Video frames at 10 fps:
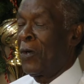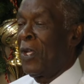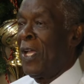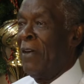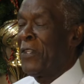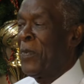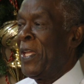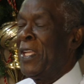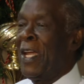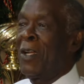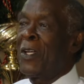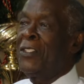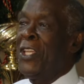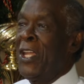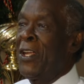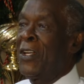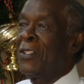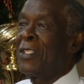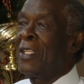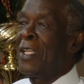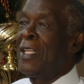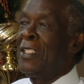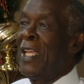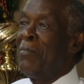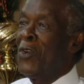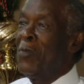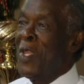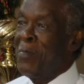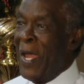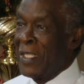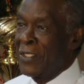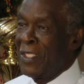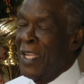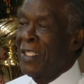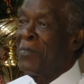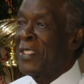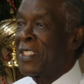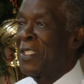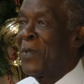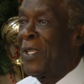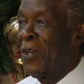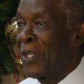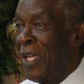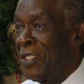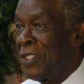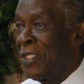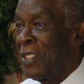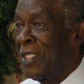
So after being there a year, they moved me back to another Mississippi location.